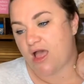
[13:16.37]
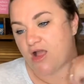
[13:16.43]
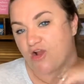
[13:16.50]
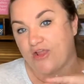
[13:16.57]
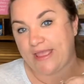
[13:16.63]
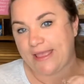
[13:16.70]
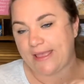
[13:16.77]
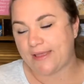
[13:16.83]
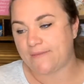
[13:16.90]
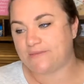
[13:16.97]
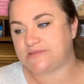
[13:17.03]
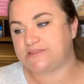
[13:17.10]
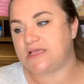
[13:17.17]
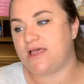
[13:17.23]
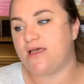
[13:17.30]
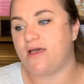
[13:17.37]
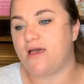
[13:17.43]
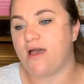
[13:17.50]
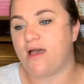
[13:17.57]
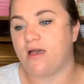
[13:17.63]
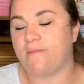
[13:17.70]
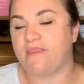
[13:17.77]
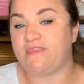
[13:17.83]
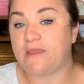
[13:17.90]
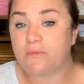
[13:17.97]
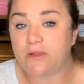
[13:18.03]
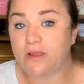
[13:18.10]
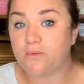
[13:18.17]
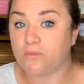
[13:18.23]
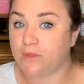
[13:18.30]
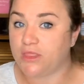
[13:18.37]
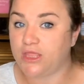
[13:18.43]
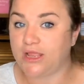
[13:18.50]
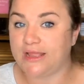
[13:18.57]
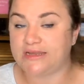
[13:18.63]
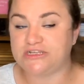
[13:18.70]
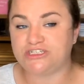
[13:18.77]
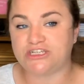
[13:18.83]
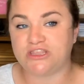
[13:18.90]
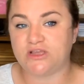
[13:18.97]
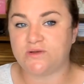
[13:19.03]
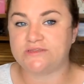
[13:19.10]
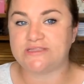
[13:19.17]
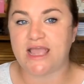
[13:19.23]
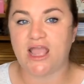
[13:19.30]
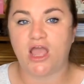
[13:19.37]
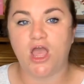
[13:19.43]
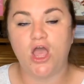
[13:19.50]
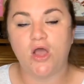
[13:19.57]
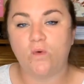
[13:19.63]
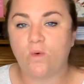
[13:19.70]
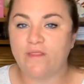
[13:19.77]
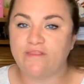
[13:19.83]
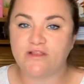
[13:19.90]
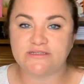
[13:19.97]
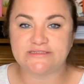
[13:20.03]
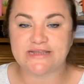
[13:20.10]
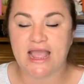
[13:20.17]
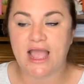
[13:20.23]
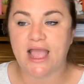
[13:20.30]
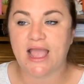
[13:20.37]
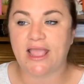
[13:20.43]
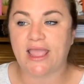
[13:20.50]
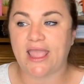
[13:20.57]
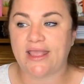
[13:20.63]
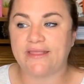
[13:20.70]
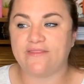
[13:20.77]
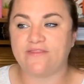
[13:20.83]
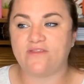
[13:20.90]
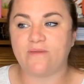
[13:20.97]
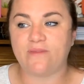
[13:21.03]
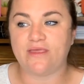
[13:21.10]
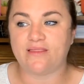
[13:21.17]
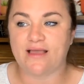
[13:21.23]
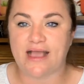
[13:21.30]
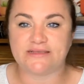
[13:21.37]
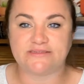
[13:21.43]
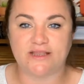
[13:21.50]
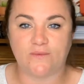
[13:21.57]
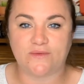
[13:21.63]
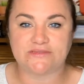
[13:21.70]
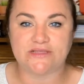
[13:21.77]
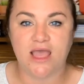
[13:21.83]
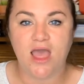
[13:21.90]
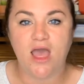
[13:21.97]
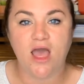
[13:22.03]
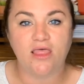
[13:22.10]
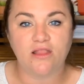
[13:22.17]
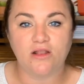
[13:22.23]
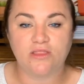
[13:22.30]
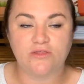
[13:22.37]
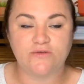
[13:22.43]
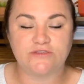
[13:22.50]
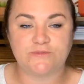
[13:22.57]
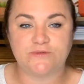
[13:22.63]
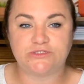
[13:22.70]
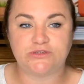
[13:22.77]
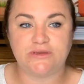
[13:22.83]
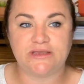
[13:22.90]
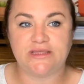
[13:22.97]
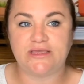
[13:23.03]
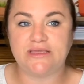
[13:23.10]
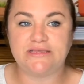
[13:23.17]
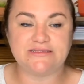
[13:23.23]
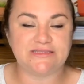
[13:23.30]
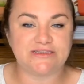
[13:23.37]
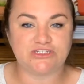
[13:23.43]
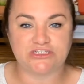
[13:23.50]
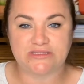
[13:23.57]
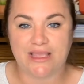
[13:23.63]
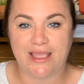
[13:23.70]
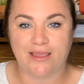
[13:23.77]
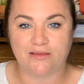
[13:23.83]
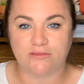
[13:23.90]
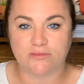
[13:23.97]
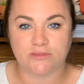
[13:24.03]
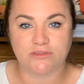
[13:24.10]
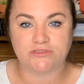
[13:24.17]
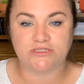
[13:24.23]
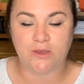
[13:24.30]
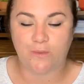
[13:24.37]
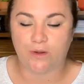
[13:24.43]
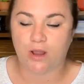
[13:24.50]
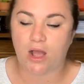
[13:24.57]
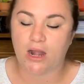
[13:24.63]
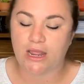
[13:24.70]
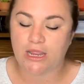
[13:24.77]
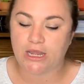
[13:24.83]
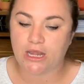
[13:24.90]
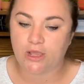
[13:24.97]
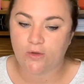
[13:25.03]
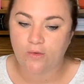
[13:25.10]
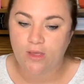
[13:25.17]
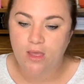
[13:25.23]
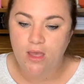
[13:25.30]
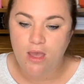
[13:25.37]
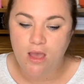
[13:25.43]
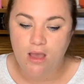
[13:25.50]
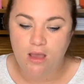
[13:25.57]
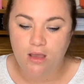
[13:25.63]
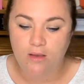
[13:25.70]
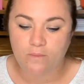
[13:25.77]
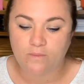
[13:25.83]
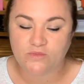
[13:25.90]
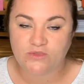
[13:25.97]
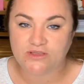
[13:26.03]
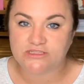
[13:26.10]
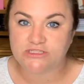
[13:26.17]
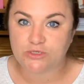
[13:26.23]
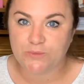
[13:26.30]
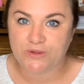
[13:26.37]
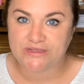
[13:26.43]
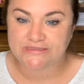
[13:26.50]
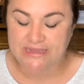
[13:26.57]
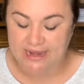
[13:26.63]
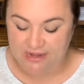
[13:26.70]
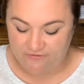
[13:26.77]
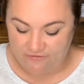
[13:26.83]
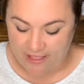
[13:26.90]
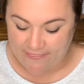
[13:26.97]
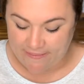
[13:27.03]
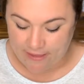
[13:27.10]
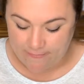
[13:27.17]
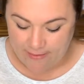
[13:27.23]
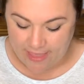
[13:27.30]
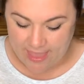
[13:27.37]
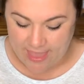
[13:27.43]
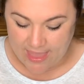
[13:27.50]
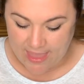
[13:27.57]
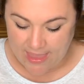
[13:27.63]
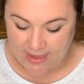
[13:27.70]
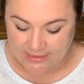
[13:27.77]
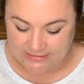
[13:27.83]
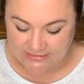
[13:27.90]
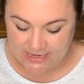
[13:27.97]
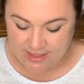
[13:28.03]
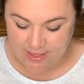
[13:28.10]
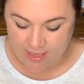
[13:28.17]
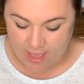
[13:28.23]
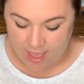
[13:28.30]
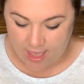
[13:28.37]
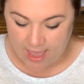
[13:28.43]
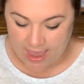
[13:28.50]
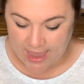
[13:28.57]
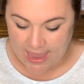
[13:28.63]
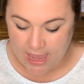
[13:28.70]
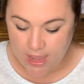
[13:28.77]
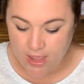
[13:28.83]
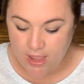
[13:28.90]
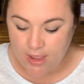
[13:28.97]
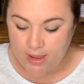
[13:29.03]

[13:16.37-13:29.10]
uh, or hems. Um, and they were in really good condition. There was like one little snag and some of the elastic was a little loose, but you could easily just like double knot it, you know. Um, so I was super excited to find them and I